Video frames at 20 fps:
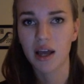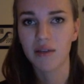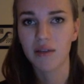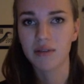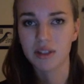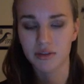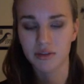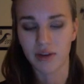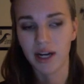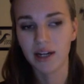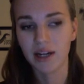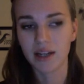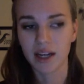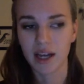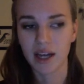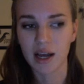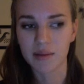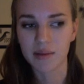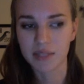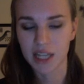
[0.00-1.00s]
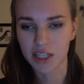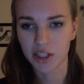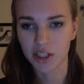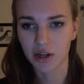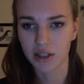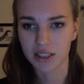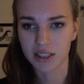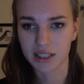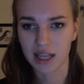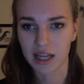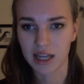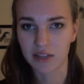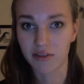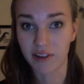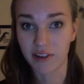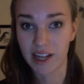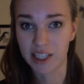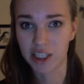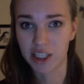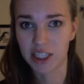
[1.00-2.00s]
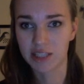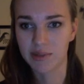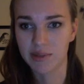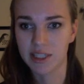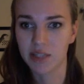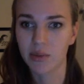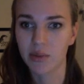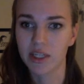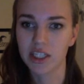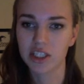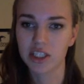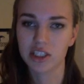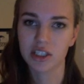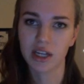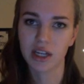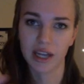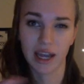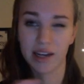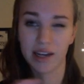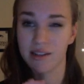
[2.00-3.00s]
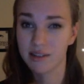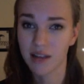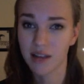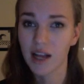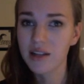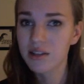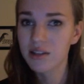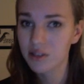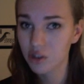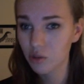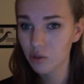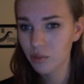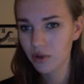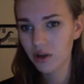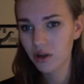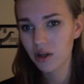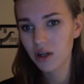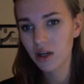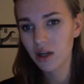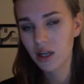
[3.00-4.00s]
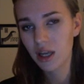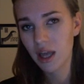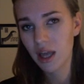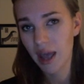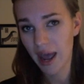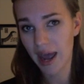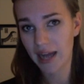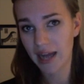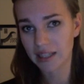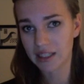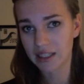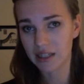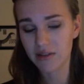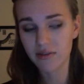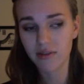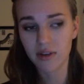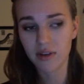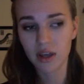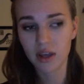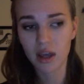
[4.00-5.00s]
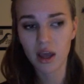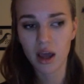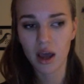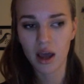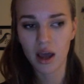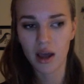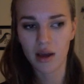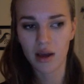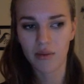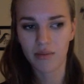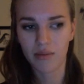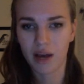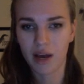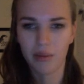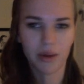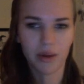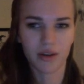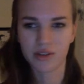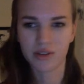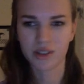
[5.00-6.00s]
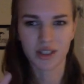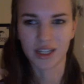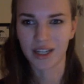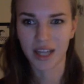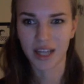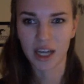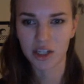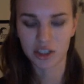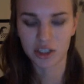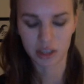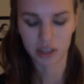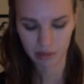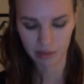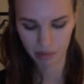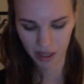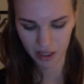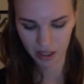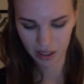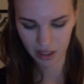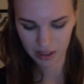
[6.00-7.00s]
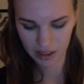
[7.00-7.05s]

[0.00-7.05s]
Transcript: It's reddit.com/r/vaginismus, which, again, is not super active. I'll post on it occasionally, but